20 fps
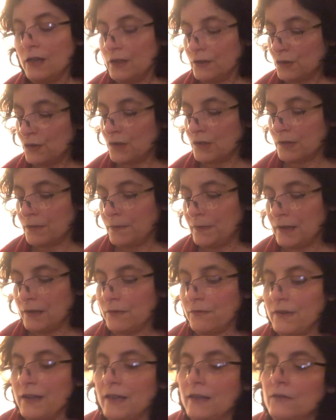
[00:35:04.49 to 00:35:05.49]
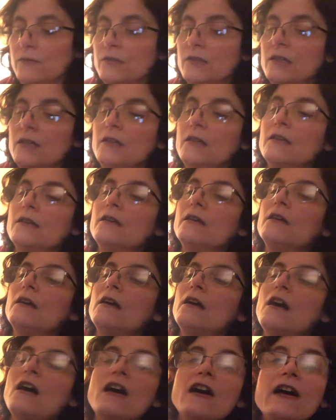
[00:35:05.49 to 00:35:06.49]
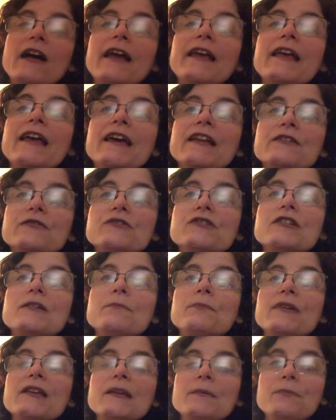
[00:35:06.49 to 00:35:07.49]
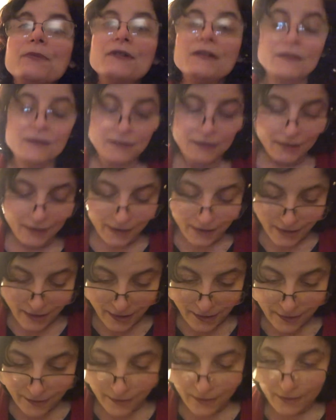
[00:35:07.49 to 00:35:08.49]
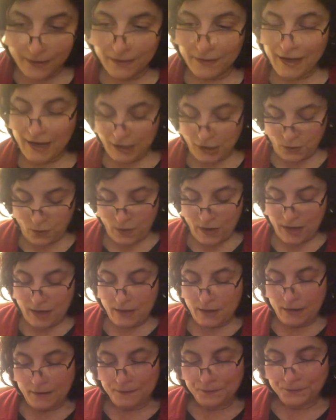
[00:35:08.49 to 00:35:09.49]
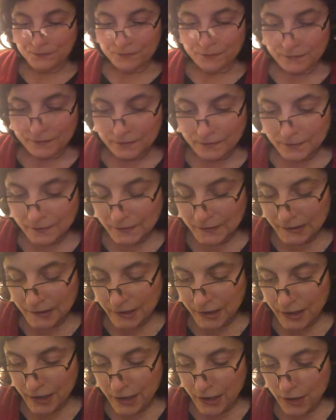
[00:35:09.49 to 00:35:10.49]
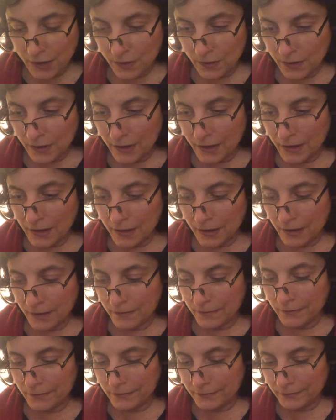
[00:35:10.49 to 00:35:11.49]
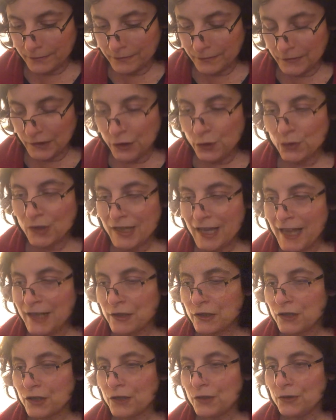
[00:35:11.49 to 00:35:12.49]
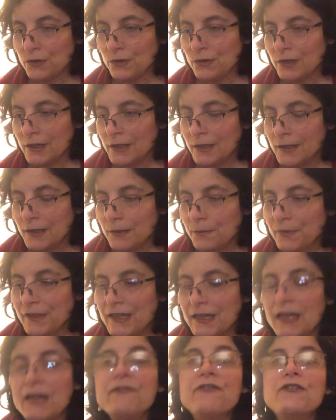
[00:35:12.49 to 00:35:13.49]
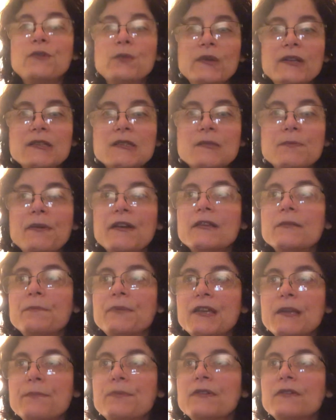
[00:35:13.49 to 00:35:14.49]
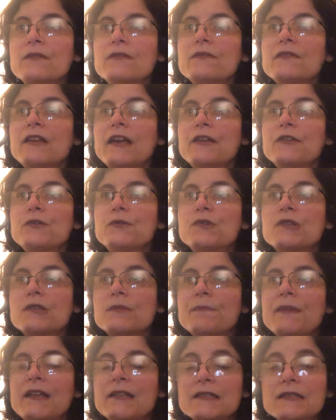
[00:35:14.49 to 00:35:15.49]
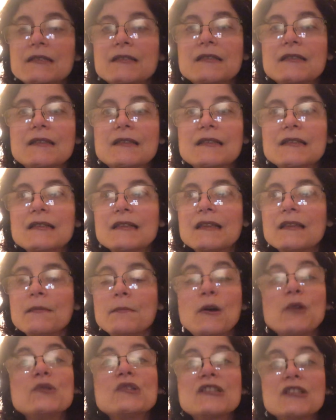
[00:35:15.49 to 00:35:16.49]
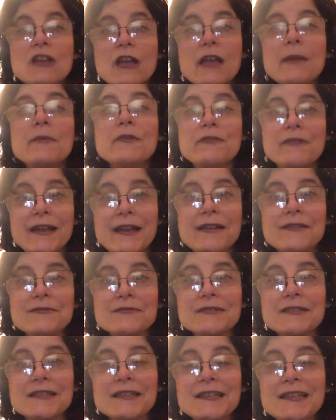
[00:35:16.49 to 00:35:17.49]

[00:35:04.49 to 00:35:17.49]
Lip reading: Choose to be around high energy people. And that's when, you tend to be influenced by the people that you spend the most time around.